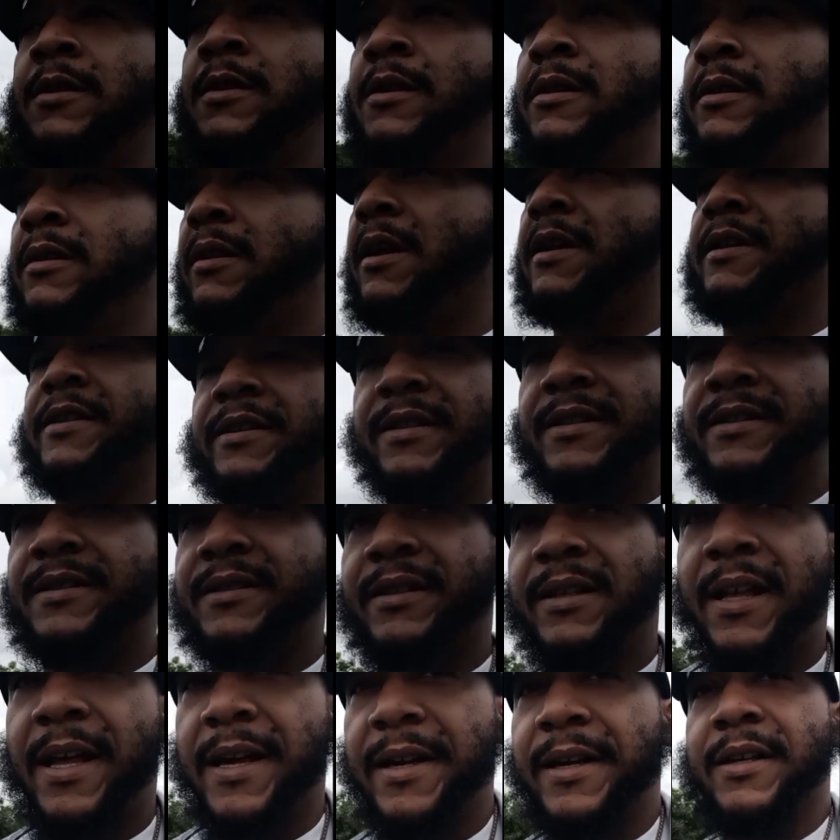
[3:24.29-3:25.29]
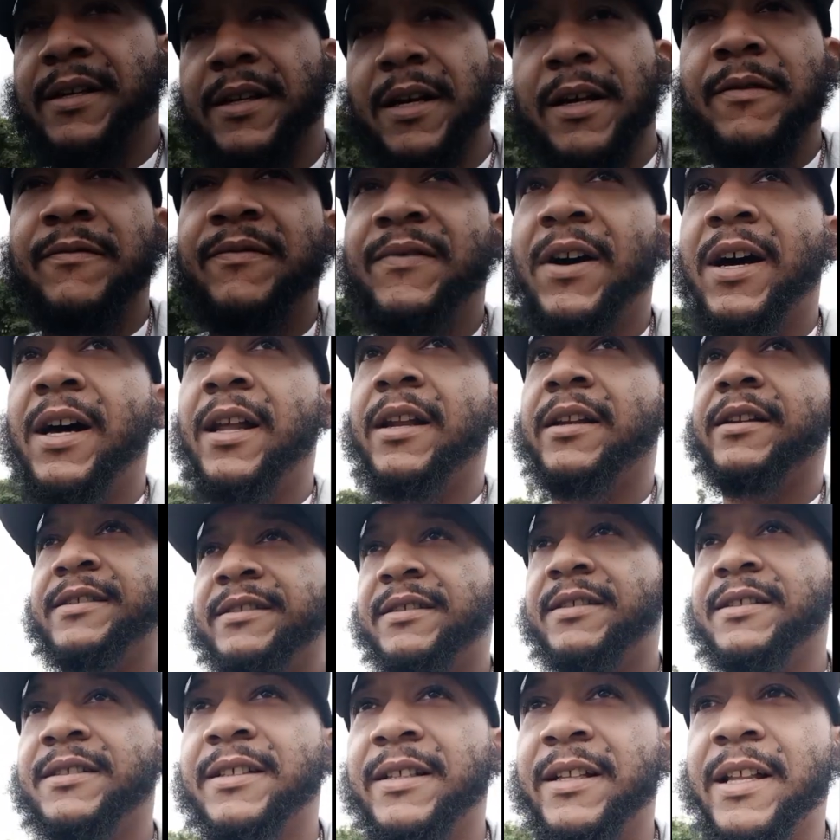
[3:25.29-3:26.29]
Like, it's a lot of gun violence,
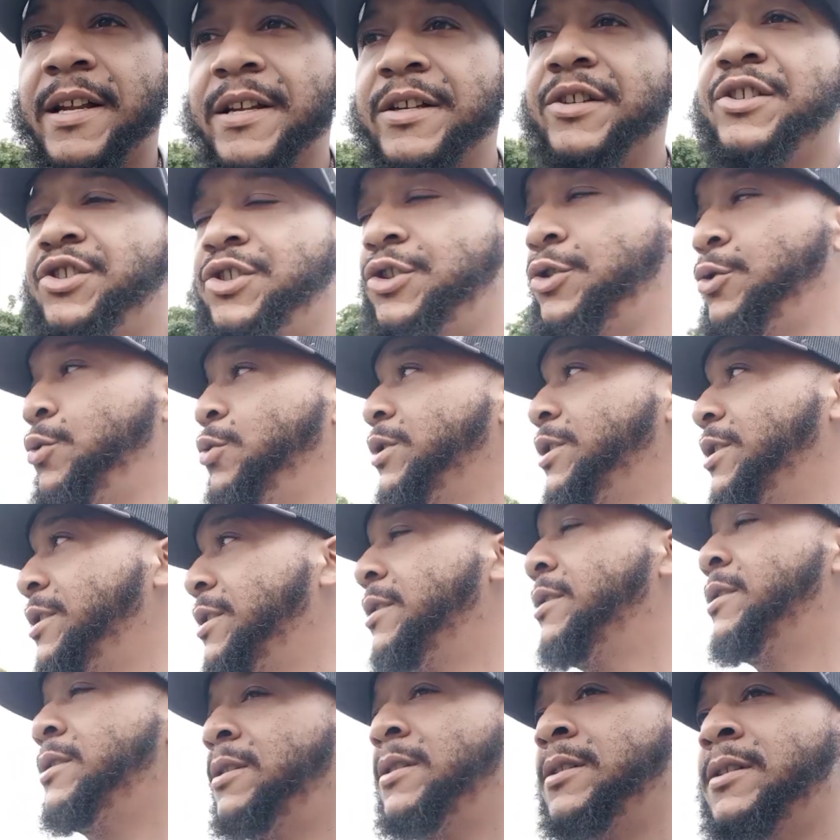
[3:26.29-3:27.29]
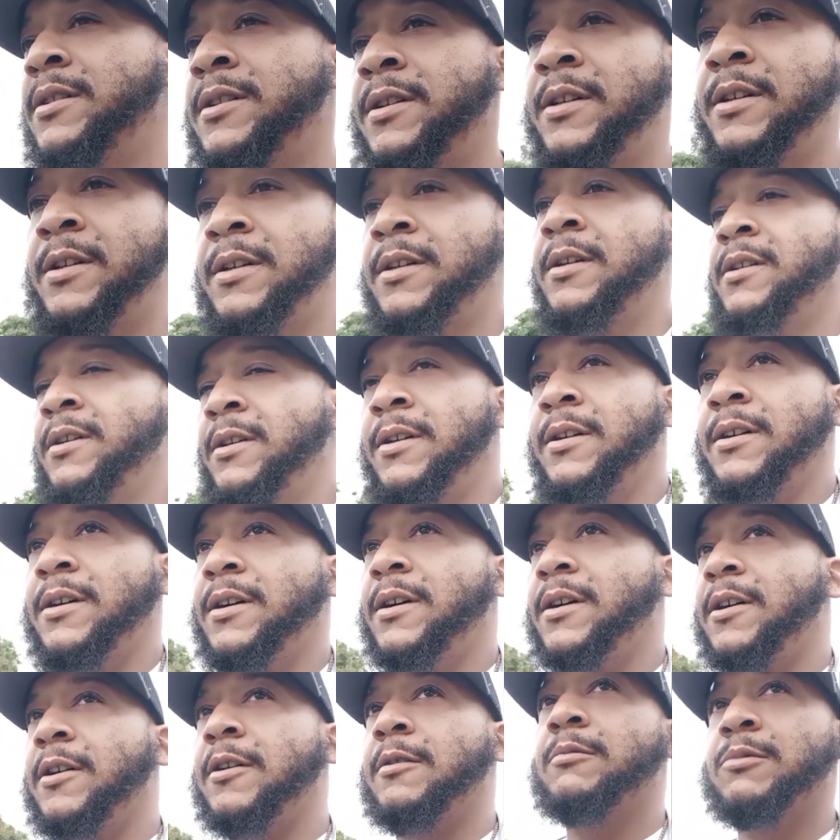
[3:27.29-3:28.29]
it's a lot of shooting
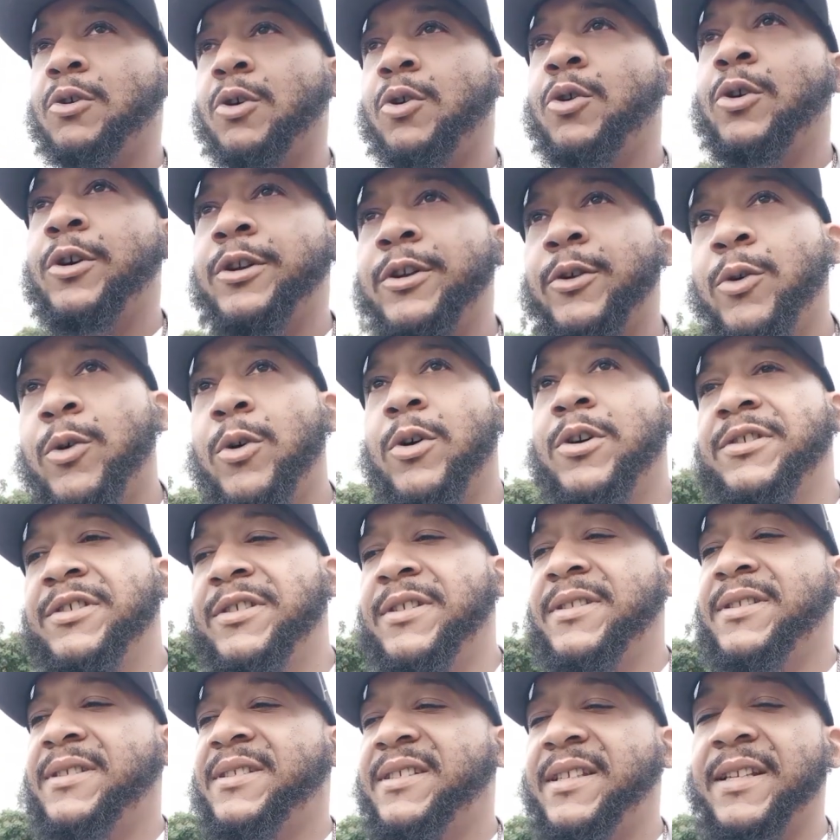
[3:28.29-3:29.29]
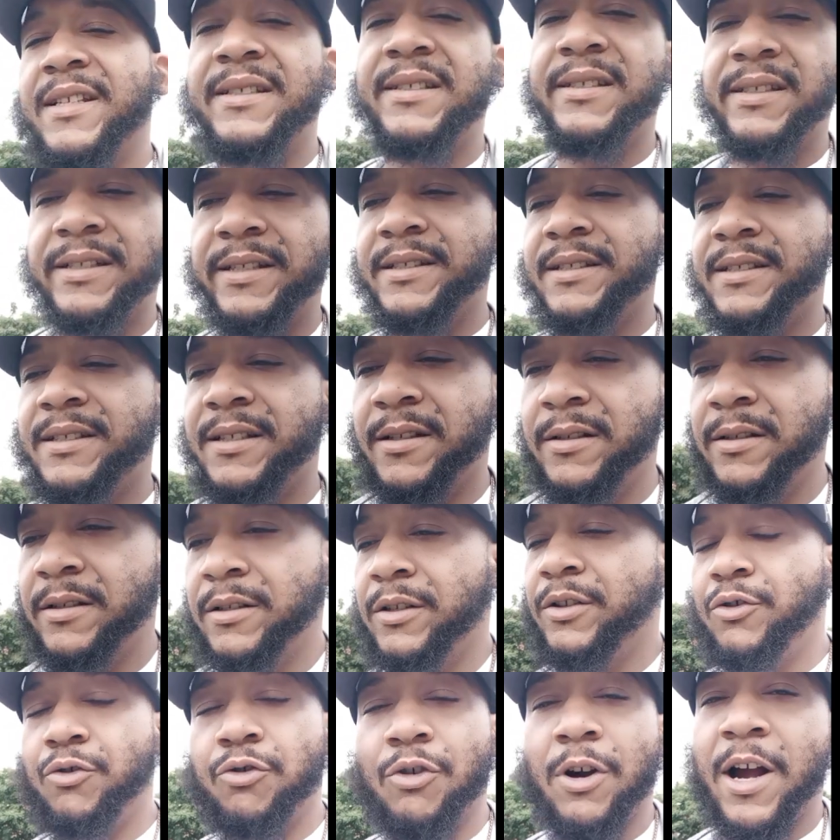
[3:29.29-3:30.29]
going on, just senseless
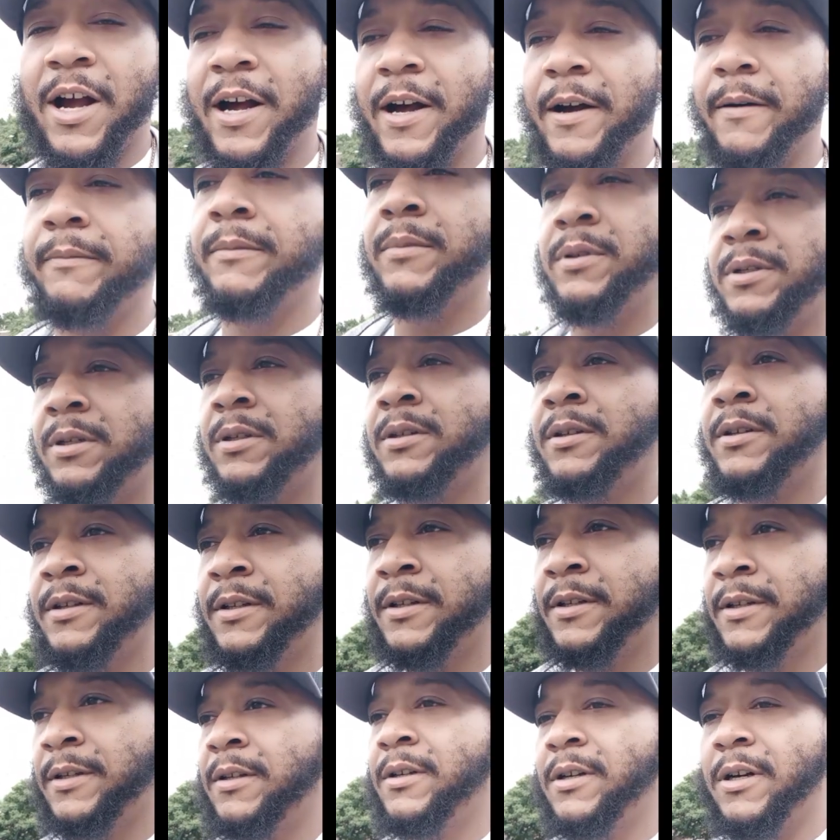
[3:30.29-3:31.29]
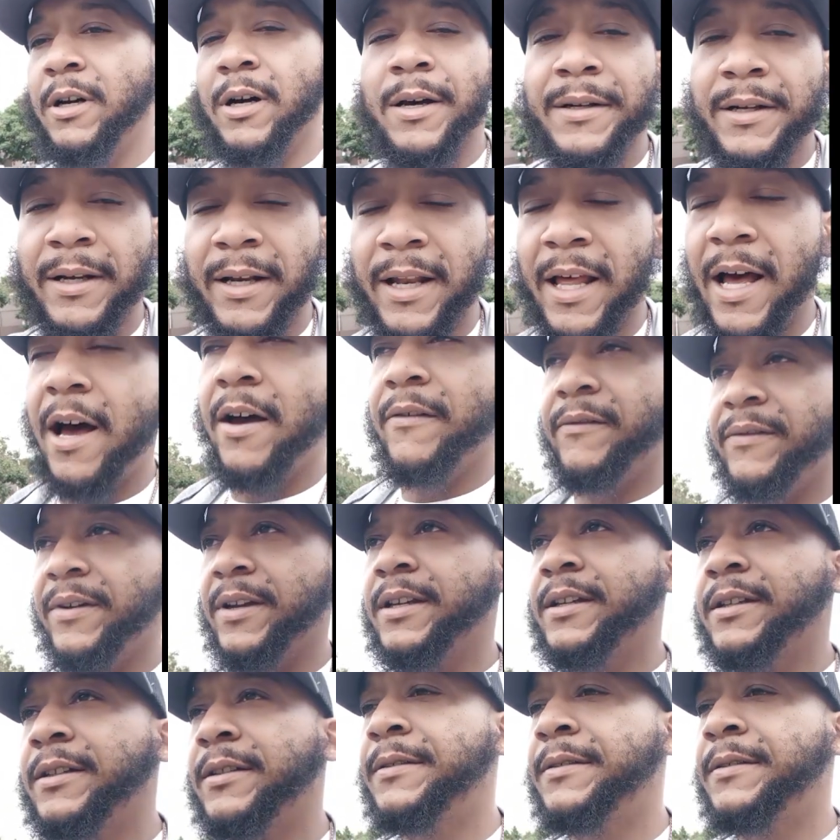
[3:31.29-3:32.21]
crime unaliving.